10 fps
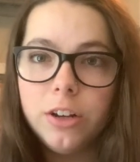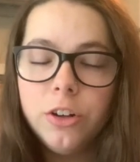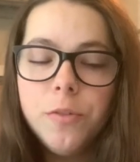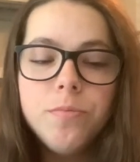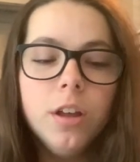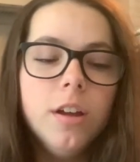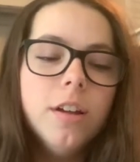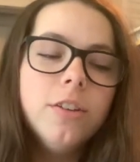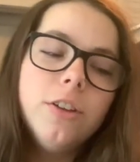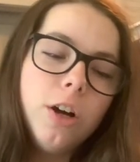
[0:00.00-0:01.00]
to do.
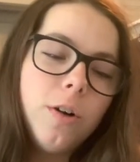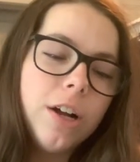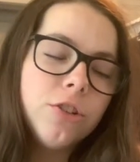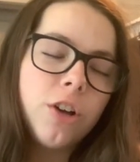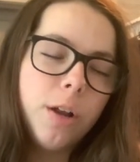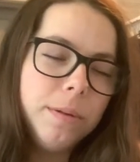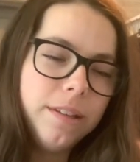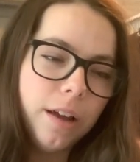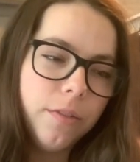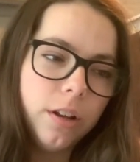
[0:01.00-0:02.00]
So I just got up at
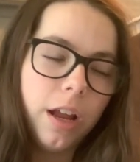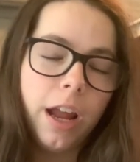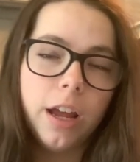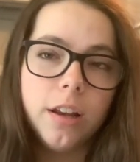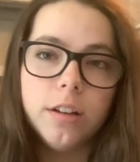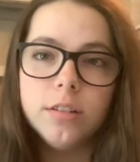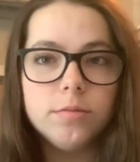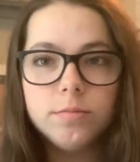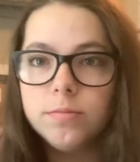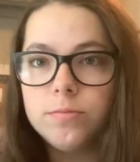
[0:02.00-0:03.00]
7, and
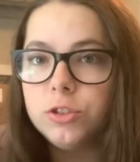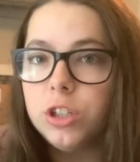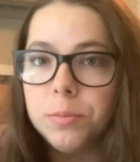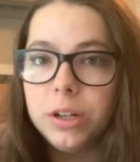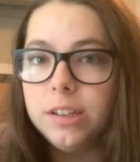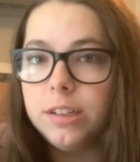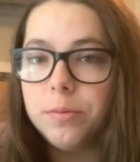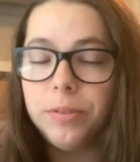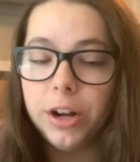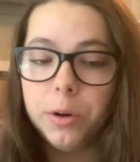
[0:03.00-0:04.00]
for some reason,
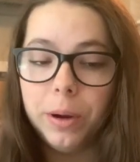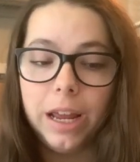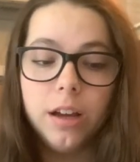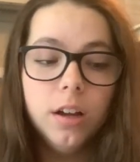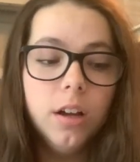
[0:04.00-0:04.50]
I'm very awake.